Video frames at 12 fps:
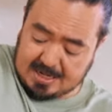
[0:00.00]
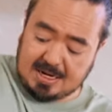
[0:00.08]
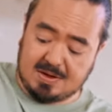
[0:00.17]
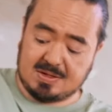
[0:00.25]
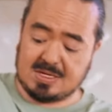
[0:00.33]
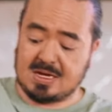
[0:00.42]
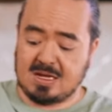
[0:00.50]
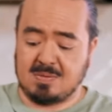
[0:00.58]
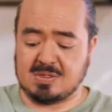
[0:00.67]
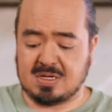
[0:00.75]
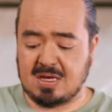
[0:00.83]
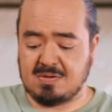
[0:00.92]
Now, as that
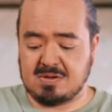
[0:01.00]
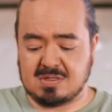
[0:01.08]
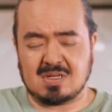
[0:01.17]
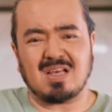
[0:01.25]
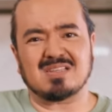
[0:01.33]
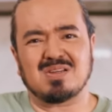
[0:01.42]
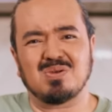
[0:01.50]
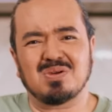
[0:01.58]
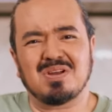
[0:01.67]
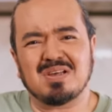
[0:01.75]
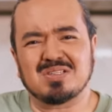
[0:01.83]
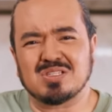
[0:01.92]
comes together and starts to look
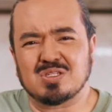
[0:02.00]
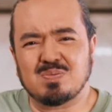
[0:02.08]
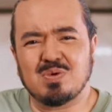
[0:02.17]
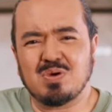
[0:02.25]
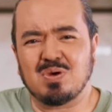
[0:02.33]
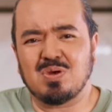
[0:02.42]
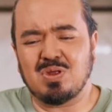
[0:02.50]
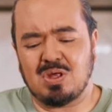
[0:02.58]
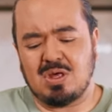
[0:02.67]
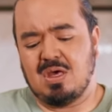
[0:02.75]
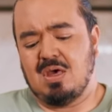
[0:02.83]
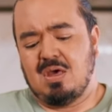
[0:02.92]
nice and smooth,
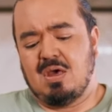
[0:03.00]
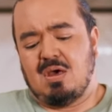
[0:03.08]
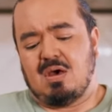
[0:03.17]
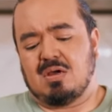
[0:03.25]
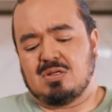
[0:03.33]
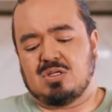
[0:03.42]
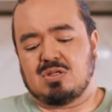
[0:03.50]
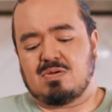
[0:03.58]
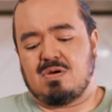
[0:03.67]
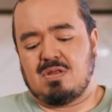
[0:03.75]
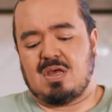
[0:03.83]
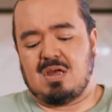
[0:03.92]
we just
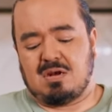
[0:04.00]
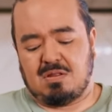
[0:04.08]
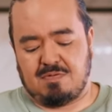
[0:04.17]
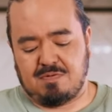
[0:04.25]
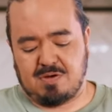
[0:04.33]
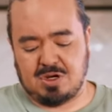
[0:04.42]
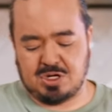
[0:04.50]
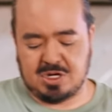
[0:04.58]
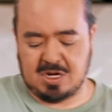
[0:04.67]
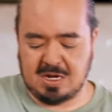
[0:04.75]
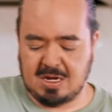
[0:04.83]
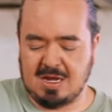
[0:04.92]
throw that into the fridge
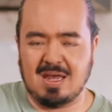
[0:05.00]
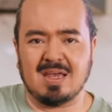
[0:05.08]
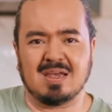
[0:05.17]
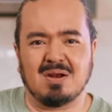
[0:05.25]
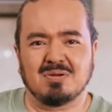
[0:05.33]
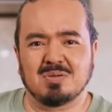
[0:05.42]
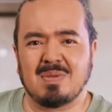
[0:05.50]
and get on to